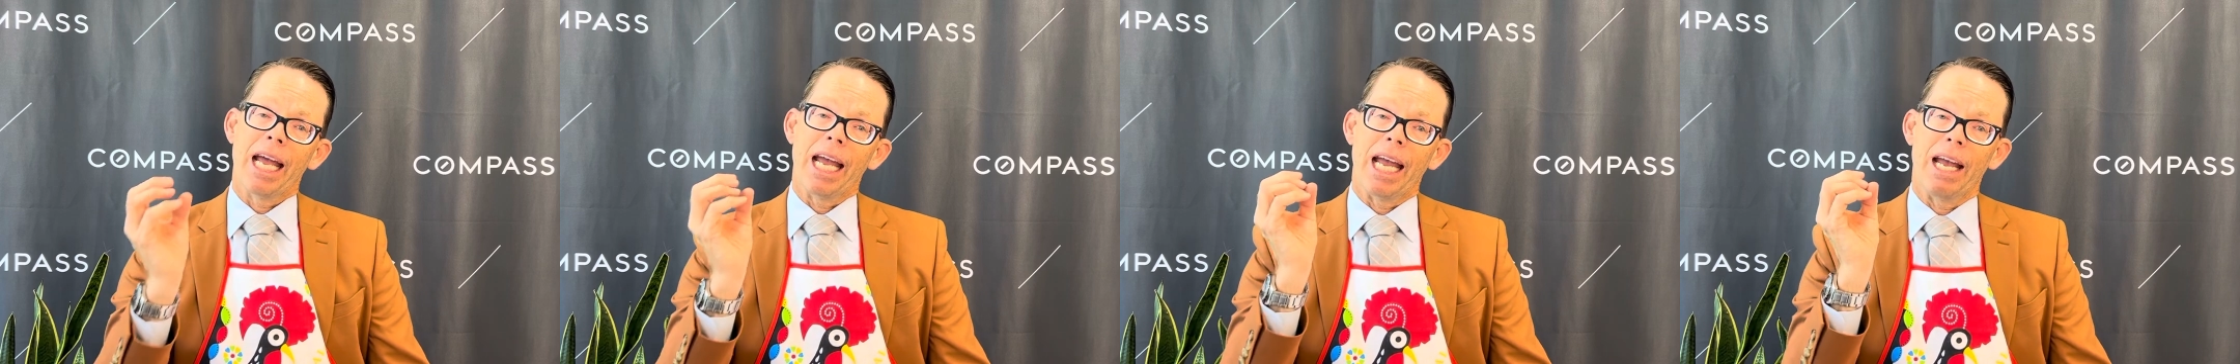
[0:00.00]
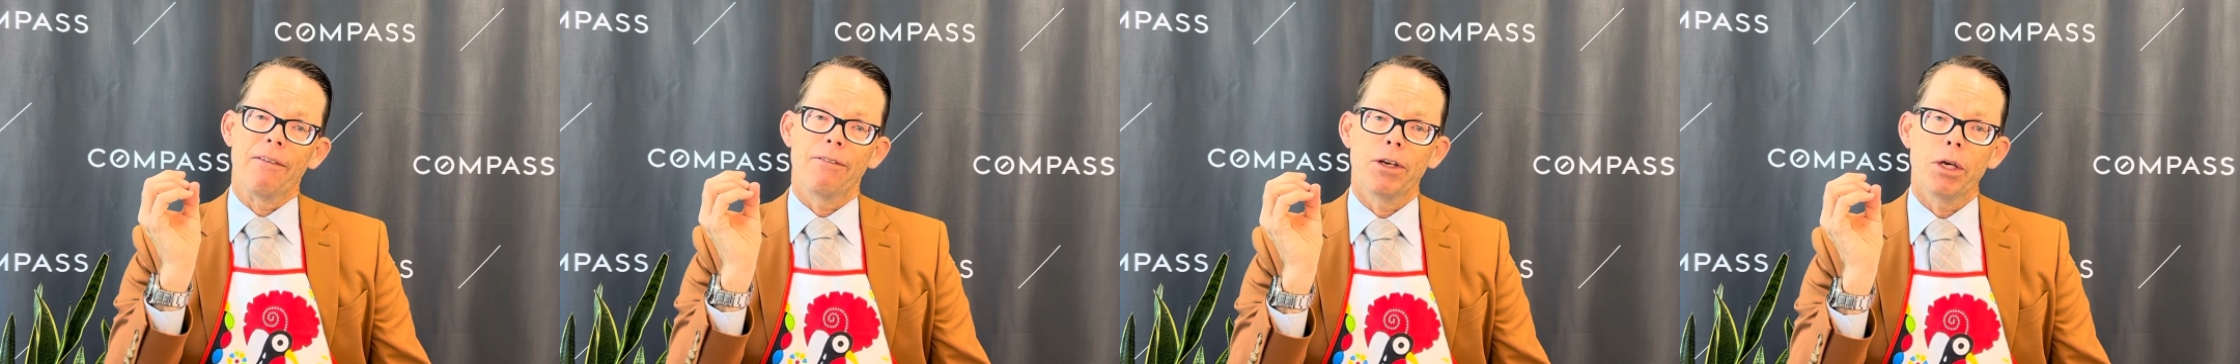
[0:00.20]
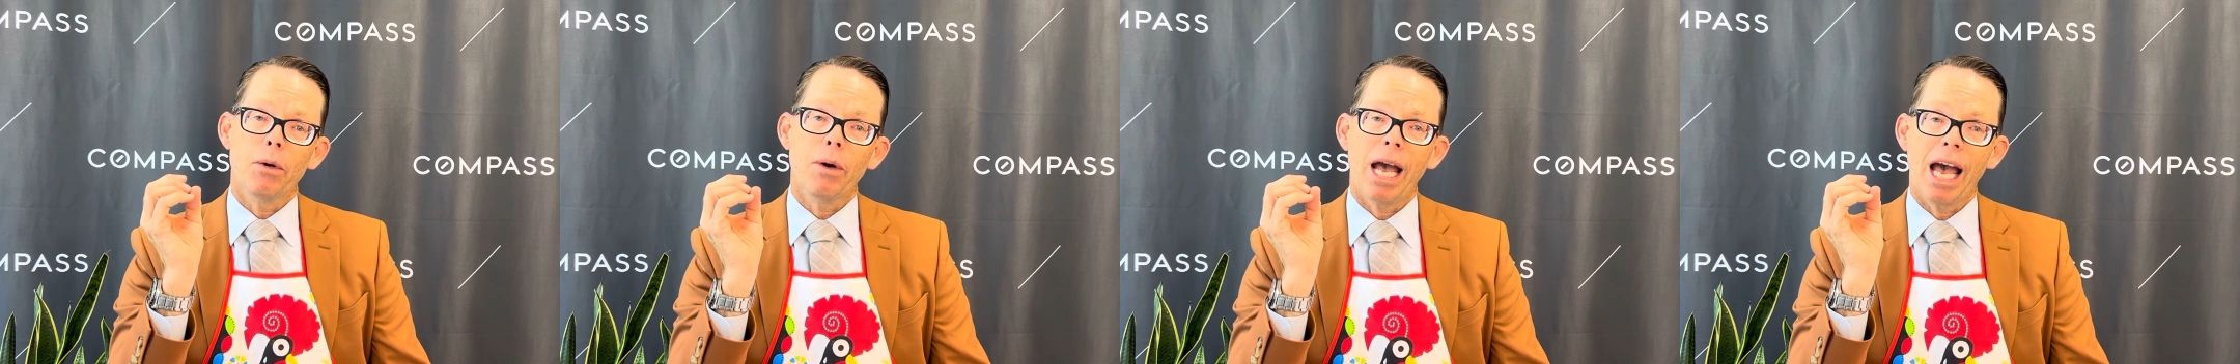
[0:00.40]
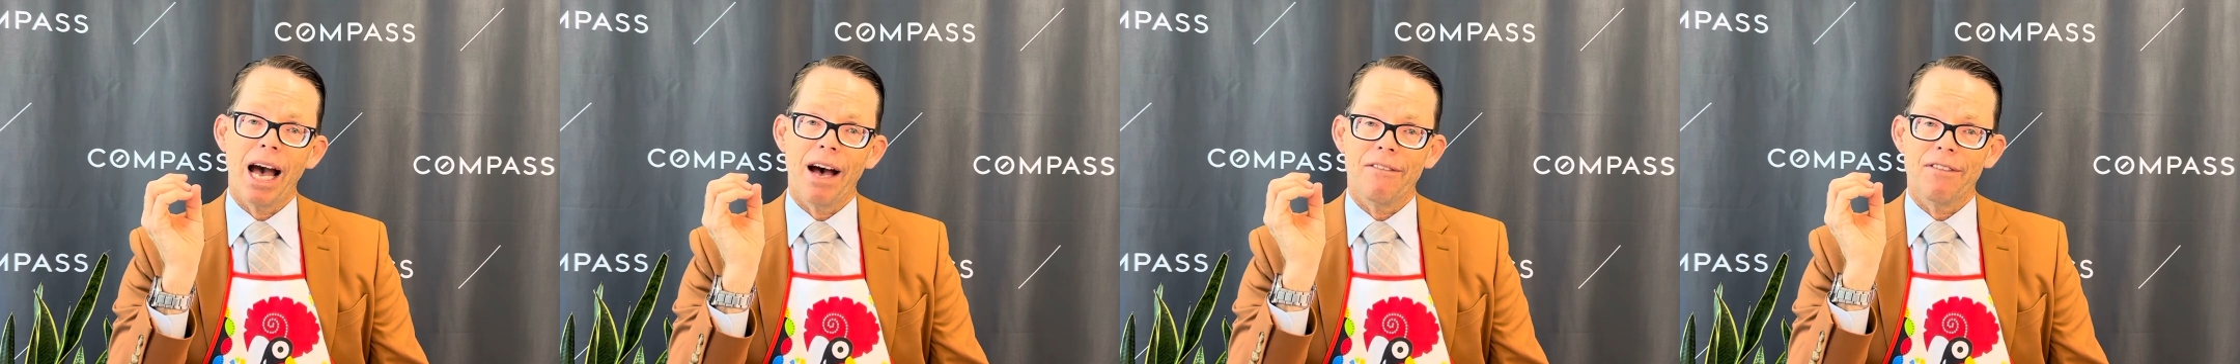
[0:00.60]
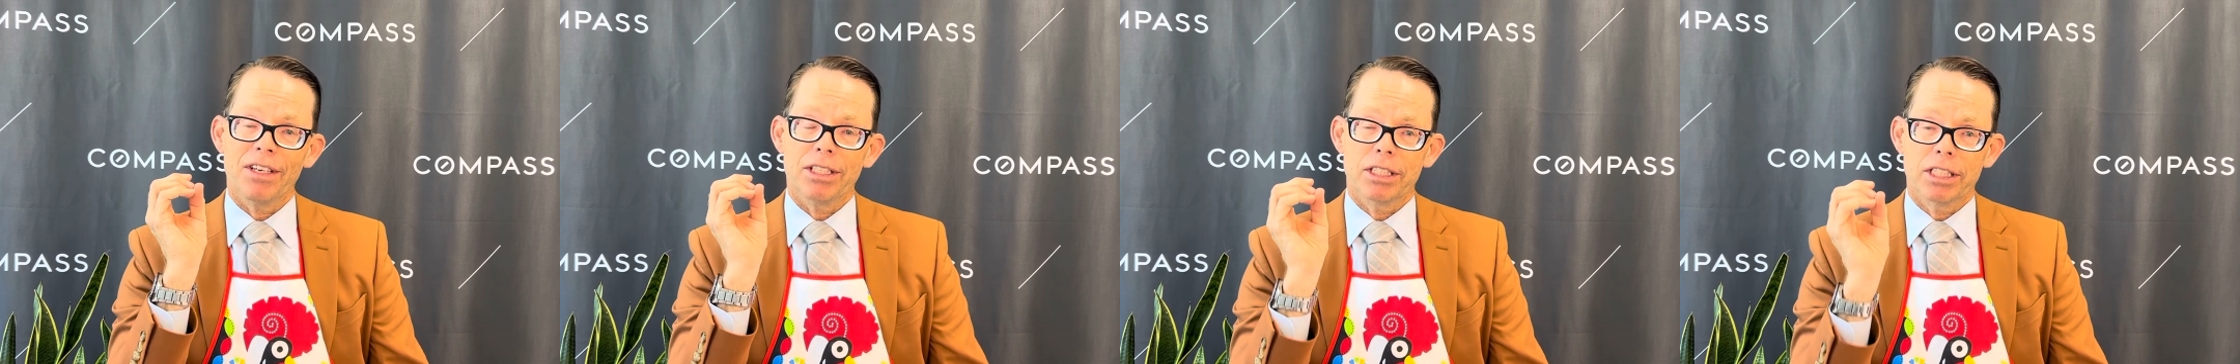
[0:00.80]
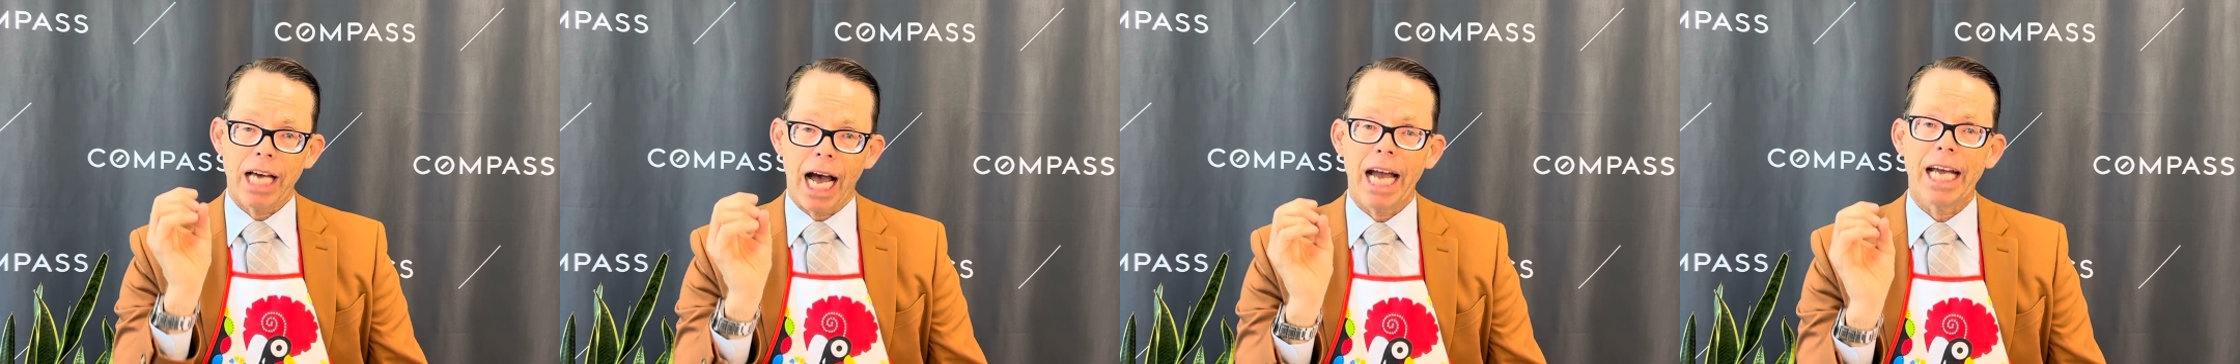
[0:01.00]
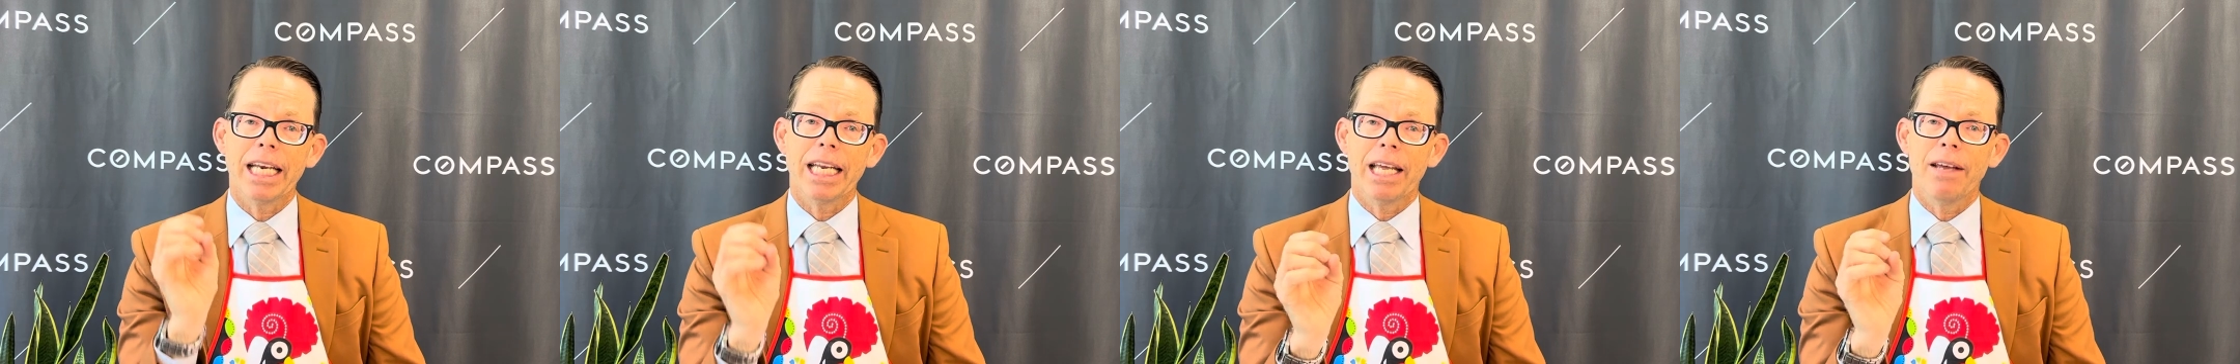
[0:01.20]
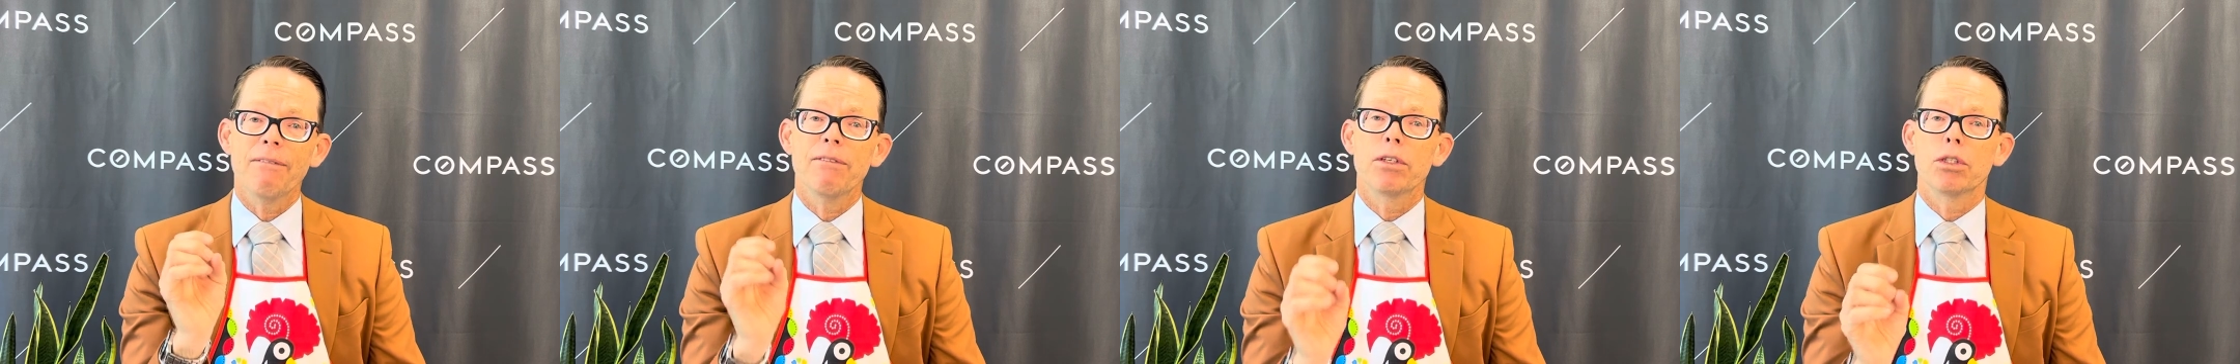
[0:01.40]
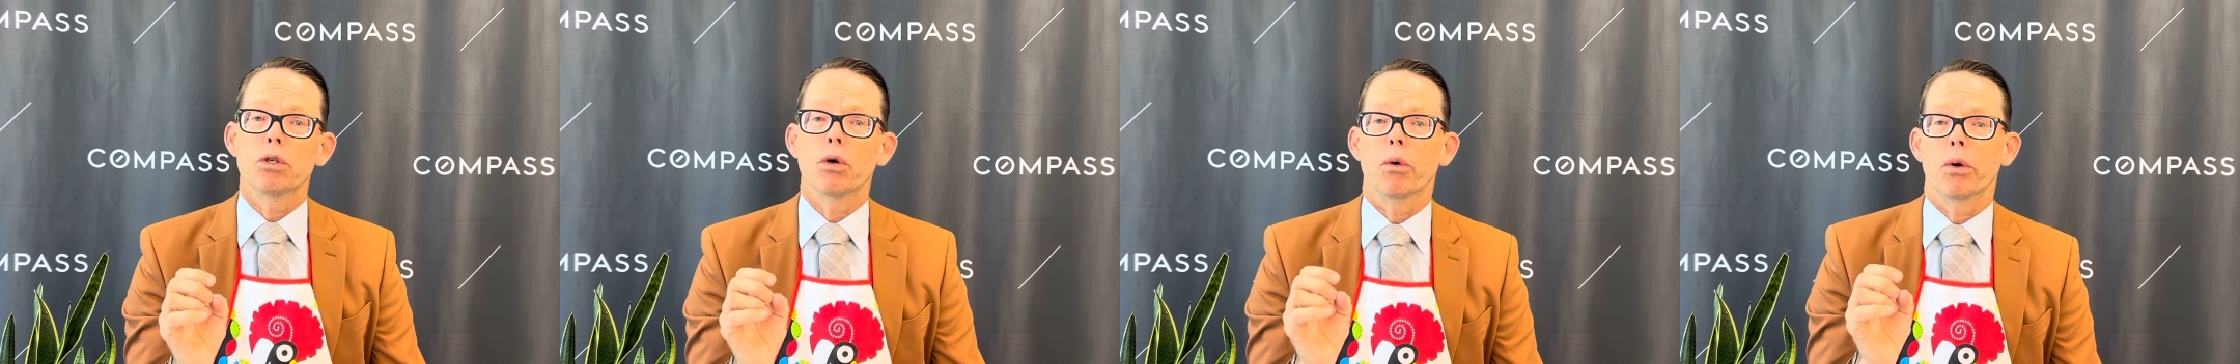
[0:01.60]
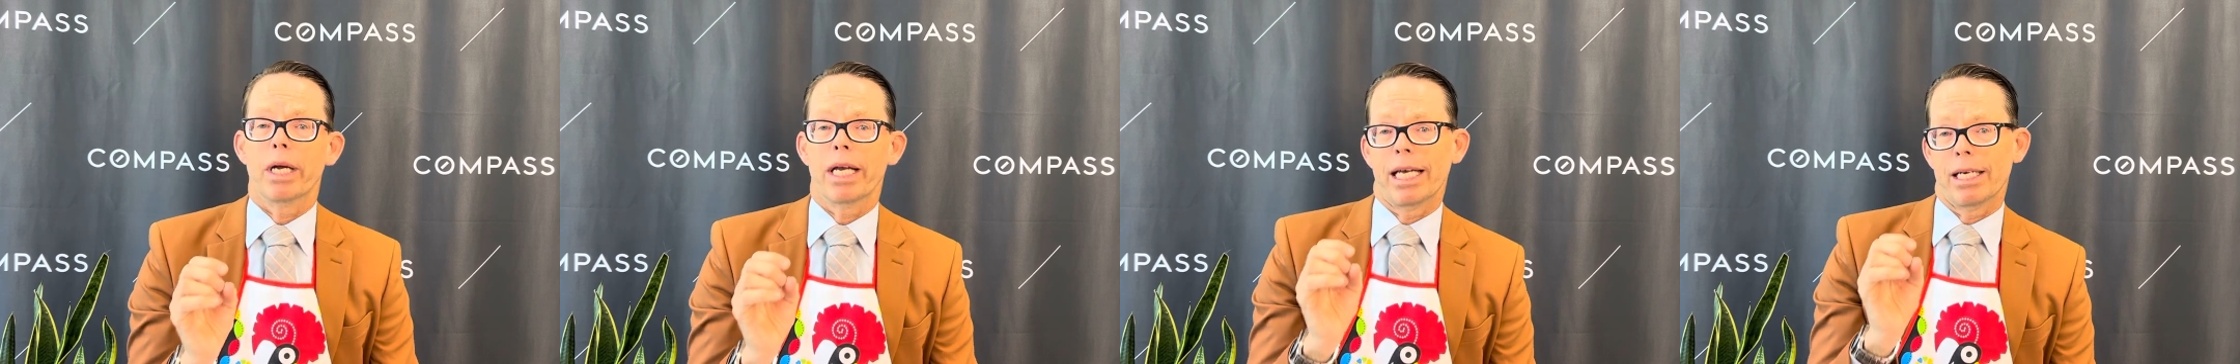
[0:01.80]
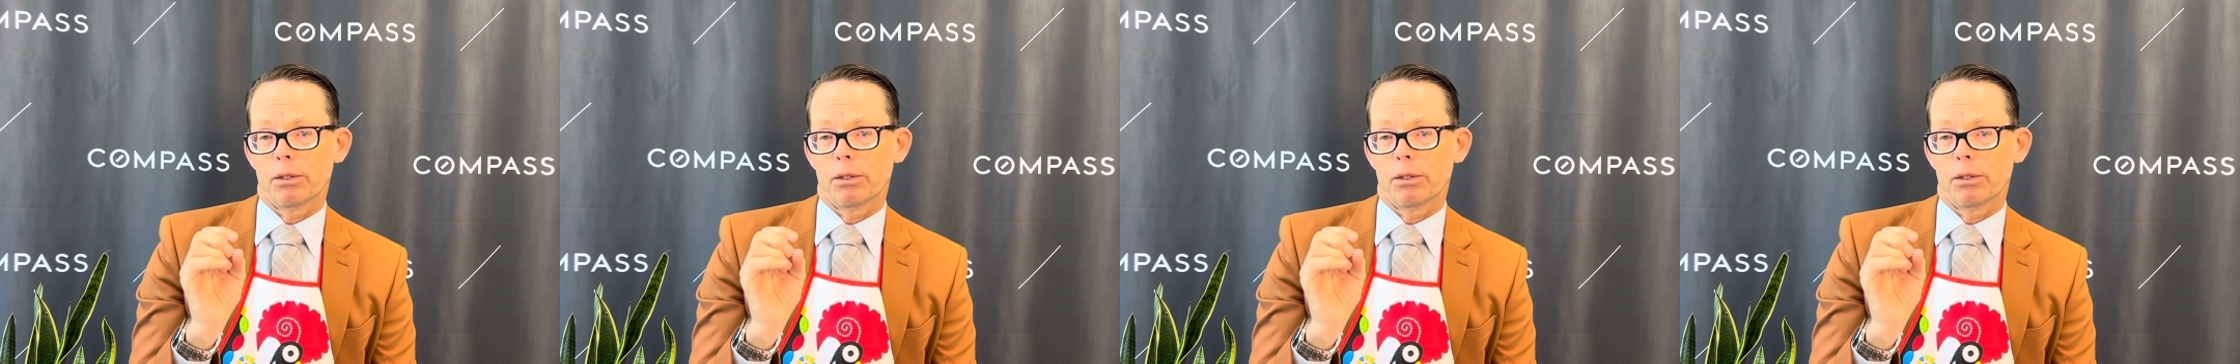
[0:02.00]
If you have tight inventory,